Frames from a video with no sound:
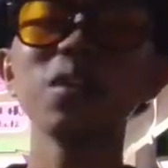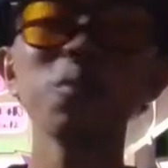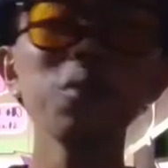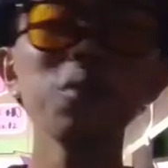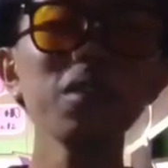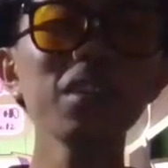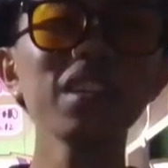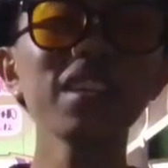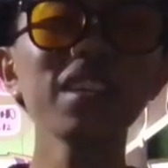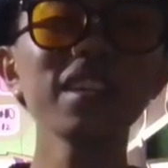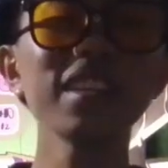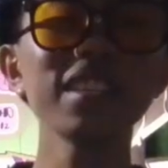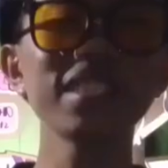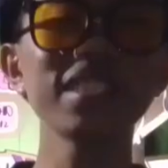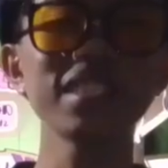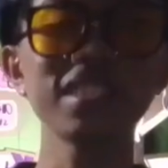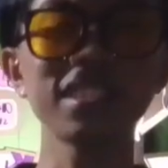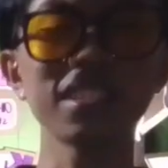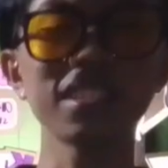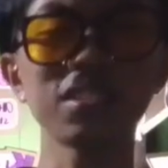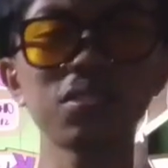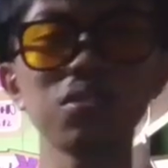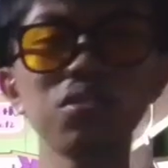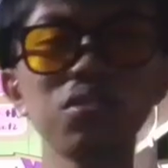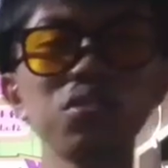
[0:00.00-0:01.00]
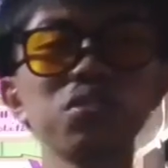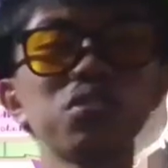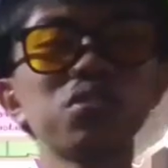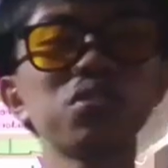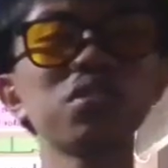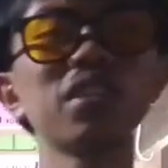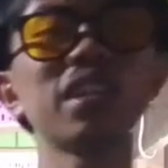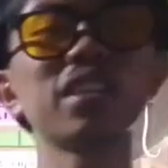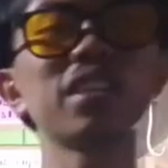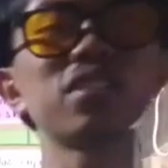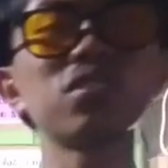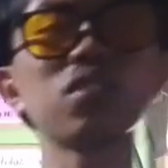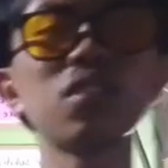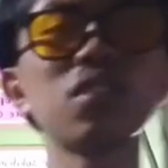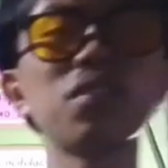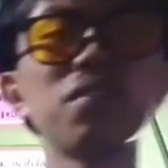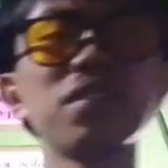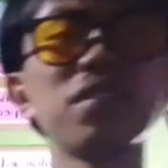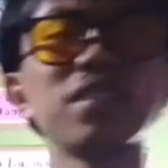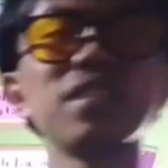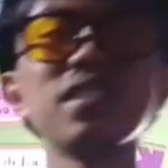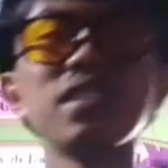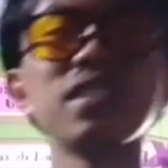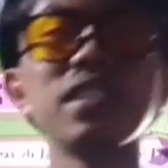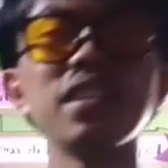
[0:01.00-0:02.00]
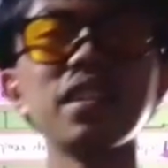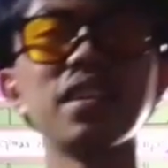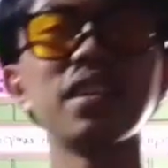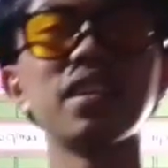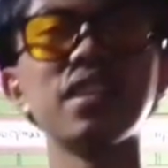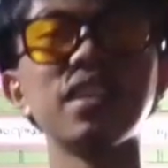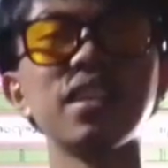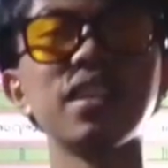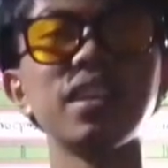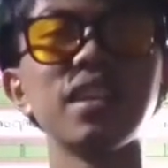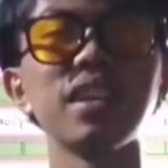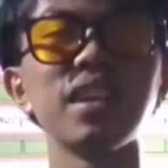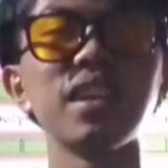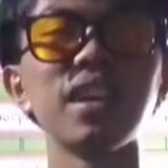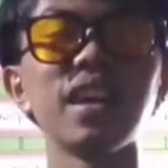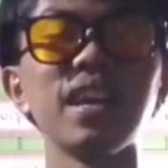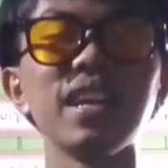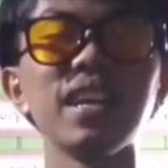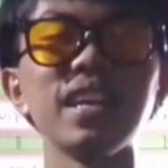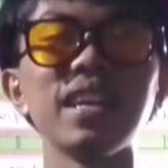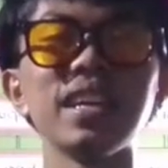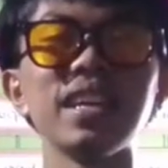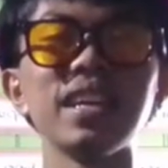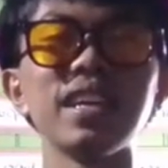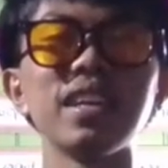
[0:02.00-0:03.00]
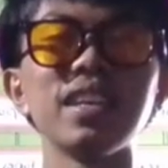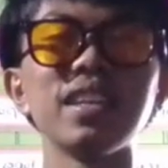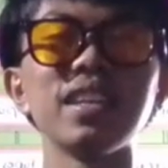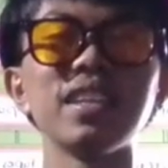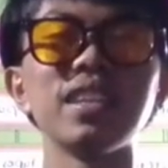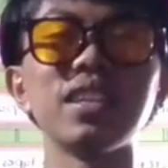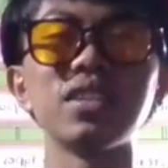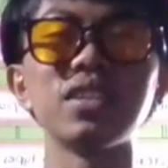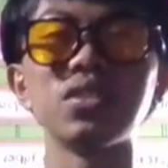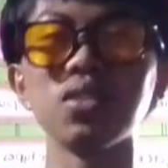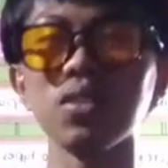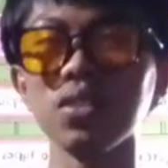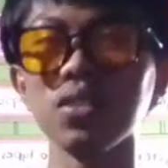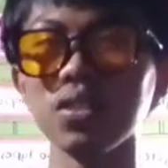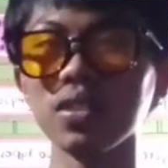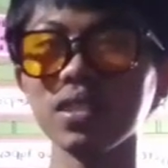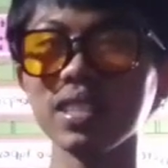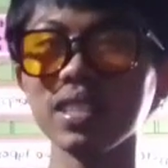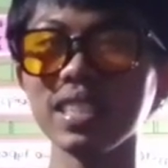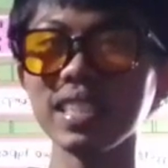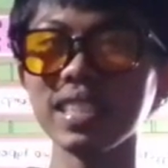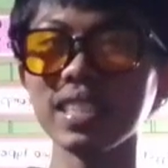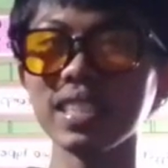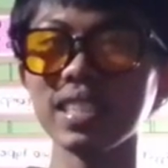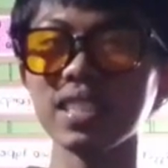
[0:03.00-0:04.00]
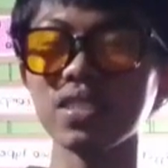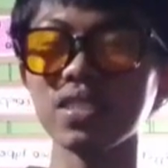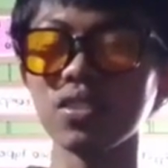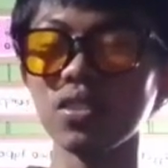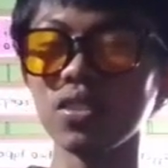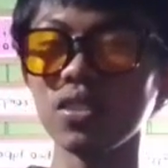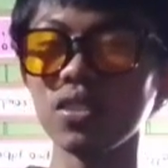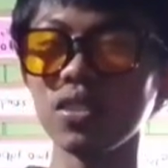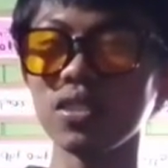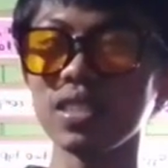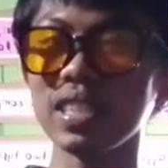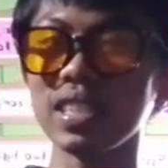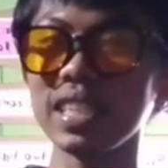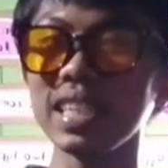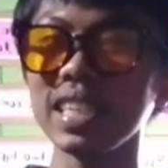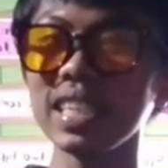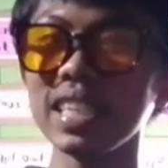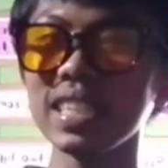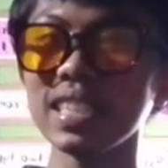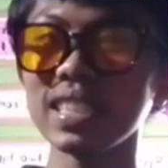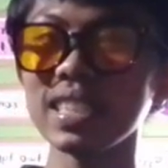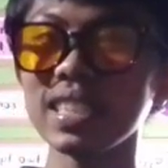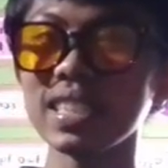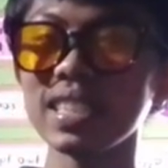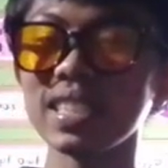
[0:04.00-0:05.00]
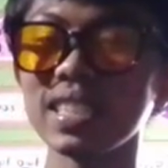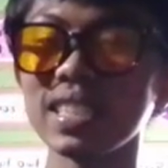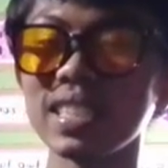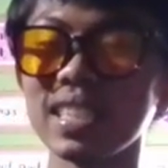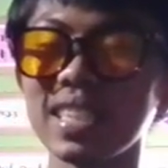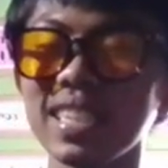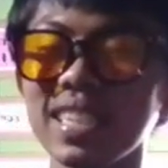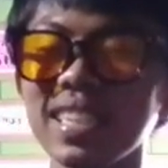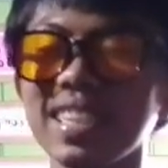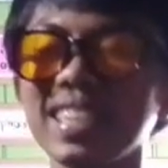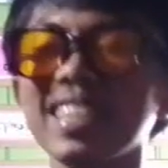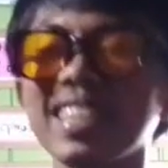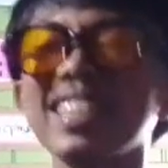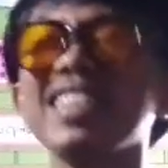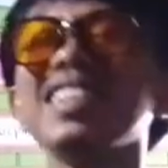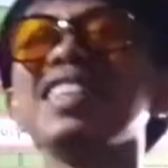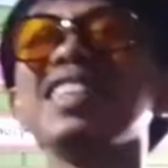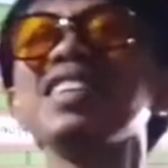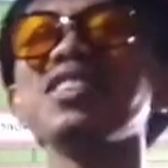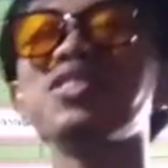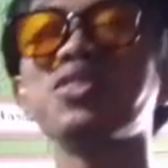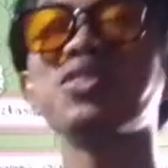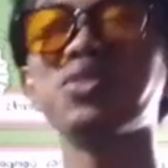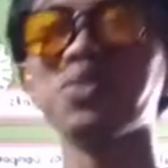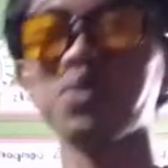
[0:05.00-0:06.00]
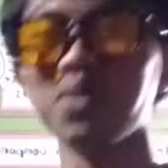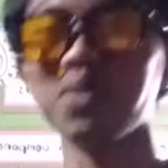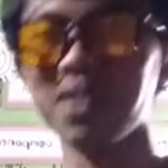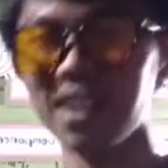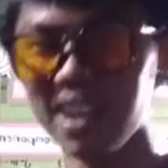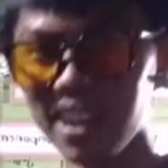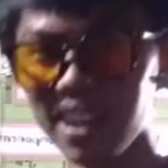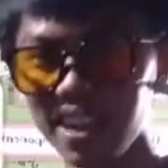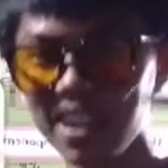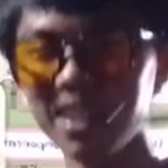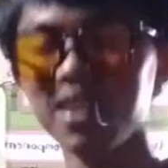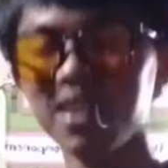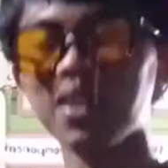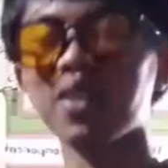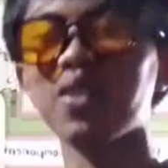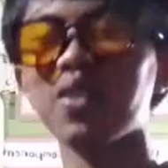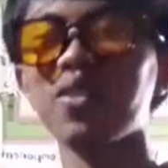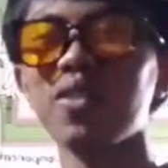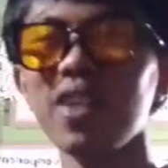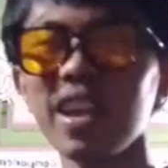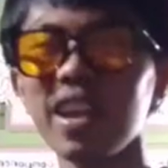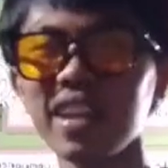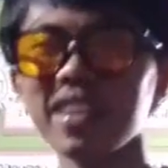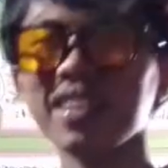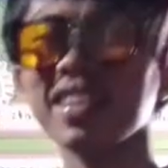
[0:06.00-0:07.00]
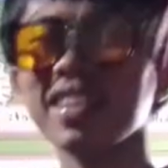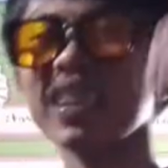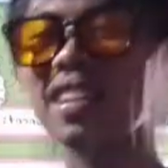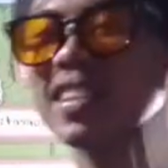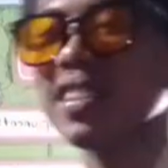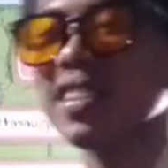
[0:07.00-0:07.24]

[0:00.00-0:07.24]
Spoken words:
where is the solution and solvent there? The solute is the sugar, correct.